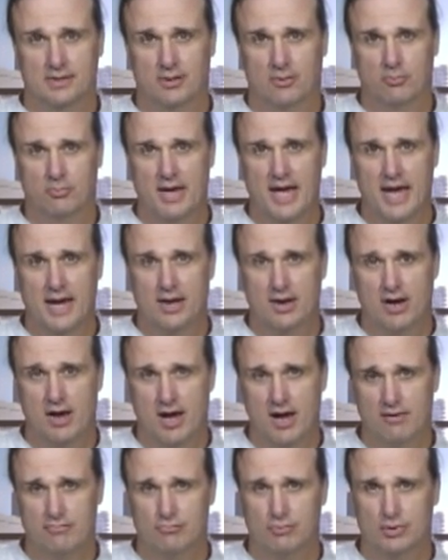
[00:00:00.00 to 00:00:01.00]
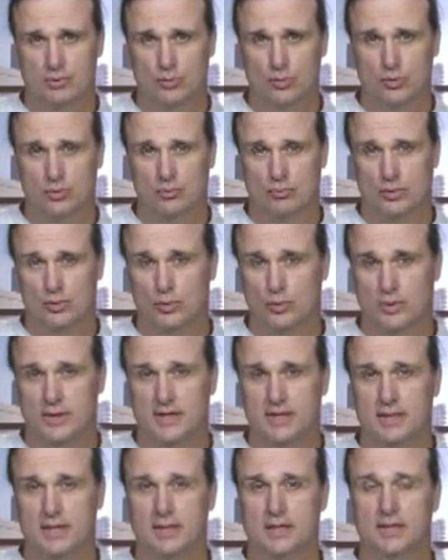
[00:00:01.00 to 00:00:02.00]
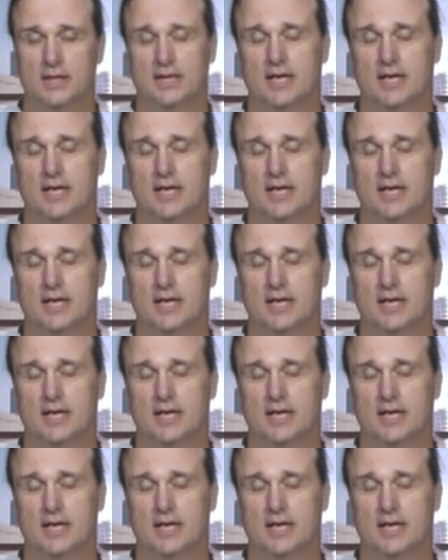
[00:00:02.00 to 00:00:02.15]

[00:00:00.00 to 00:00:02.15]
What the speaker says: back off when we